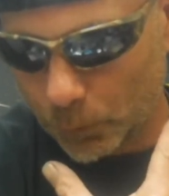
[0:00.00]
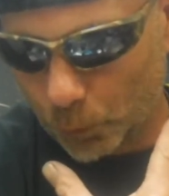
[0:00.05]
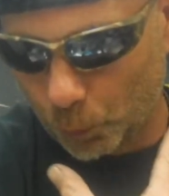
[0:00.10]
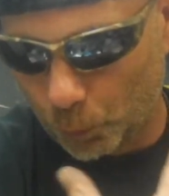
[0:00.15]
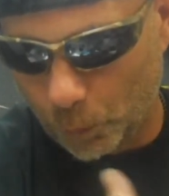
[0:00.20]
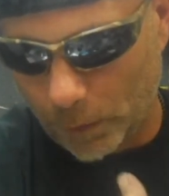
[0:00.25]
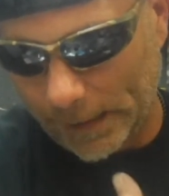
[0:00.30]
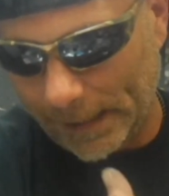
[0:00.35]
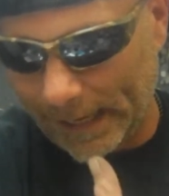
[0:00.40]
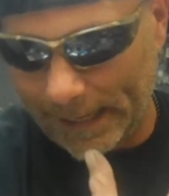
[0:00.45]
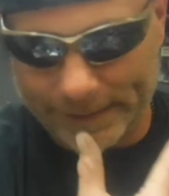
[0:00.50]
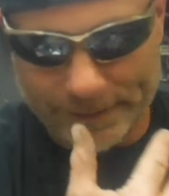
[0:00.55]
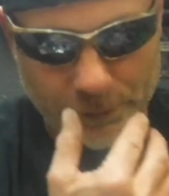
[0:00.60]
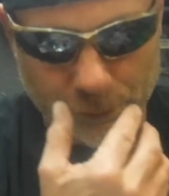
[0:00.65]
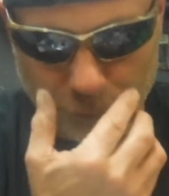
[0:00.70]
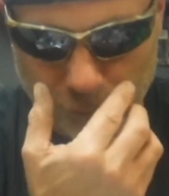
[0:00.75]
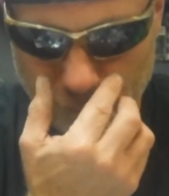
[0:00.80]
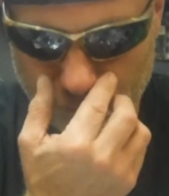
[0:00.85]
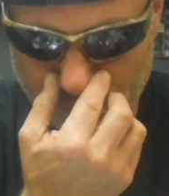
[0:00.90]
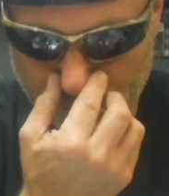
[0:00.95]
what I
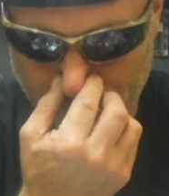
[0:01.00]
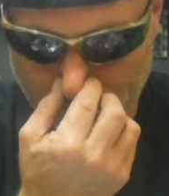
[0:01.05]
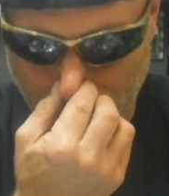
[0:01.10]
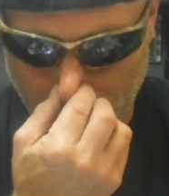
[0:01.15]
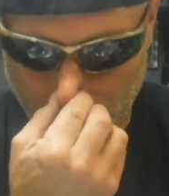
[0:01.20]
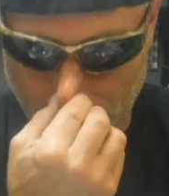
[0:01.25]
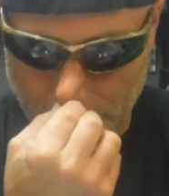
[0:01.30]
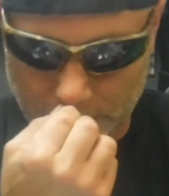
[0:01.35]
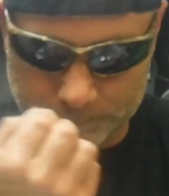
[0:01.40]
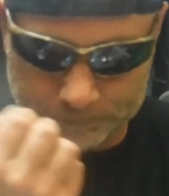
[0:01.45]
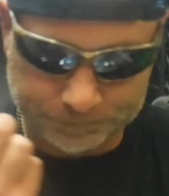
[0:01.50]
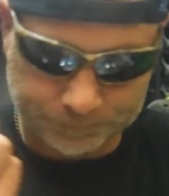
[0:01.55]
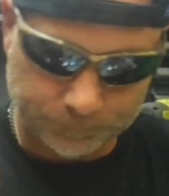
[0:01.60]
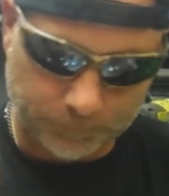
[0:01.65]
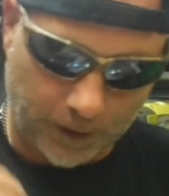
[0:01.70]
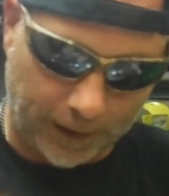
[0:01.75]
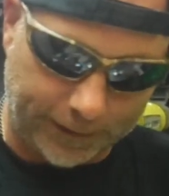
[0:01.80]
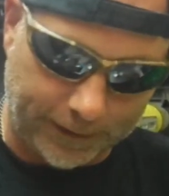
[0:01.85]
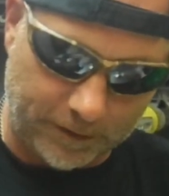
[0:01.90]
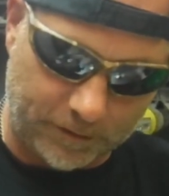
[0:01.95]
use,
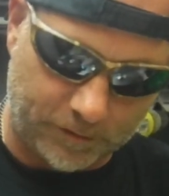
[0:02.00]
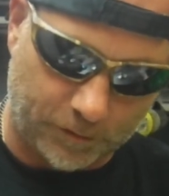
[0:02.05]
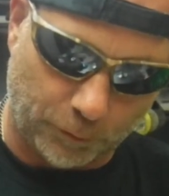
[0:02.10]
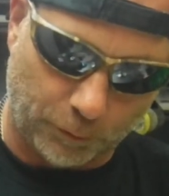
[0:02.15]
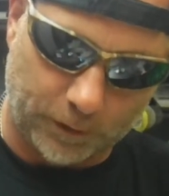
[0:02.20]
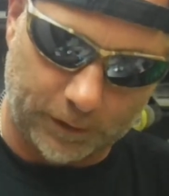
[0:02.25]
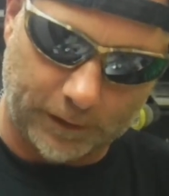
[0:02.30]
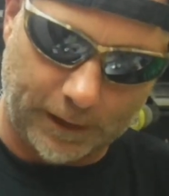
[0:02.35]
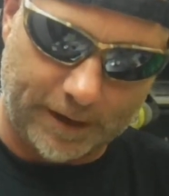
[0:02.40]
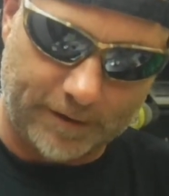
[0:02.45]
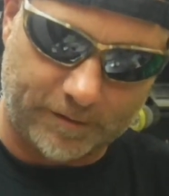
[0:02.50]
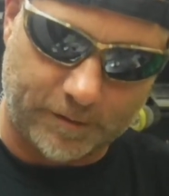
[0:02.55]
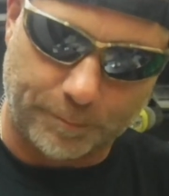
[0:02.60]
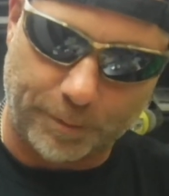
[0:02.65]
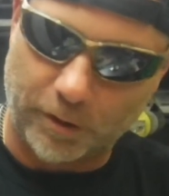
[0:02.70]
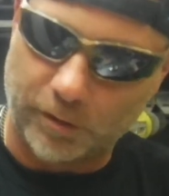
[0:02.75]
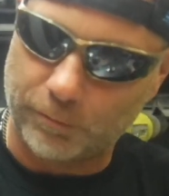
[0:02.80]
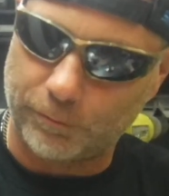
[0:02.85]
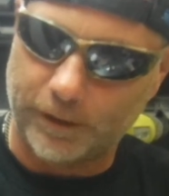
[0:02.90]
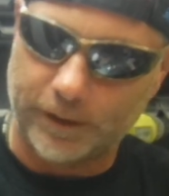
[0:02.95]
I guess the one last
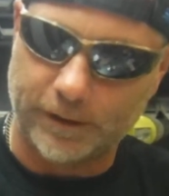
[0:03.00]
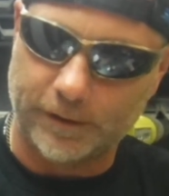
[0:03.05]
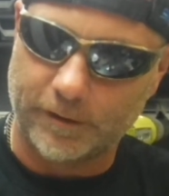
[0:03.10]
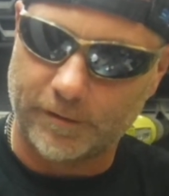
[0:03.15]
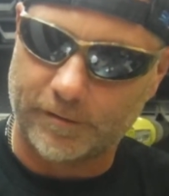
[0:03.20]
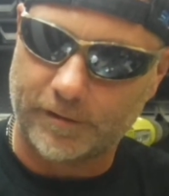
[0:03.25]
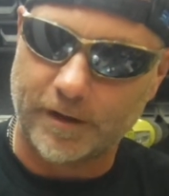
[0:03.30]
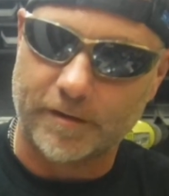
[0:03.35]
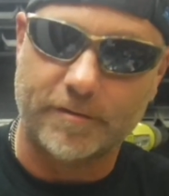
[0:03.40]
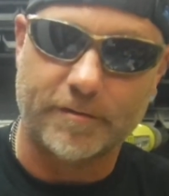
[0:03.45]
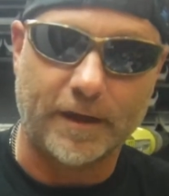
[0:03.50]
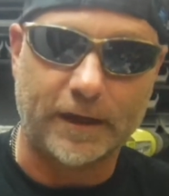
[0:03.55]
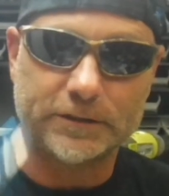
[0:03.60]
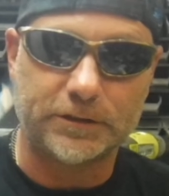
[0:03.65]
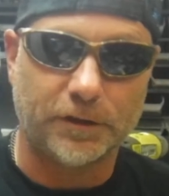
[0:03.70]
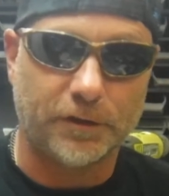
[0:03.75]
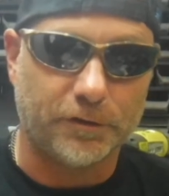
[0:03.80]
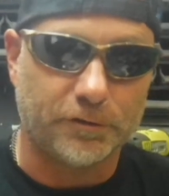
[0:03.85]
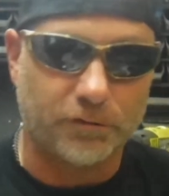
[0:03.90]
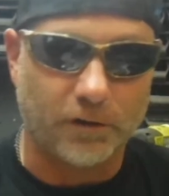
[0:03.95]
component we didn't discuss is
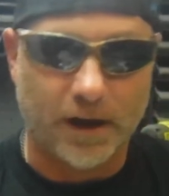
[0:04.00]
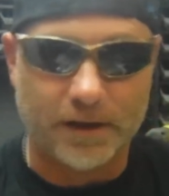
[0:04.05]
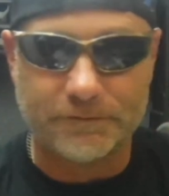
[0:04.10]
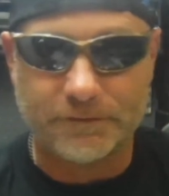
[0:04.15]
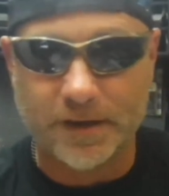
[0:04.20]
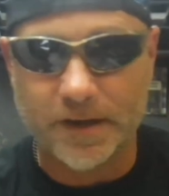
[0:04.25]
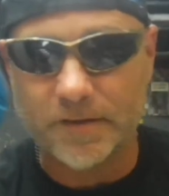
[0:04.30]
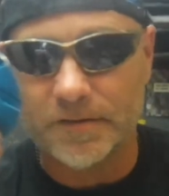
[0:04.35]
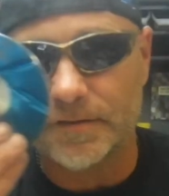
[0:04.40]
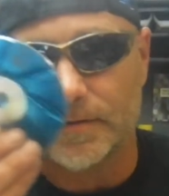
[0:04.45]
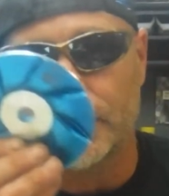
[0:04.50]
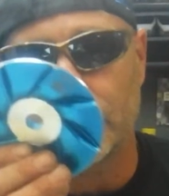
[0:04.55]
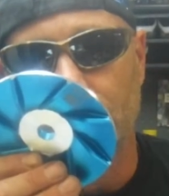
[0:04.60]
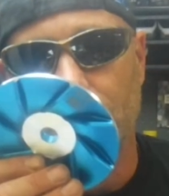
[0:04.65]
actually the drive face.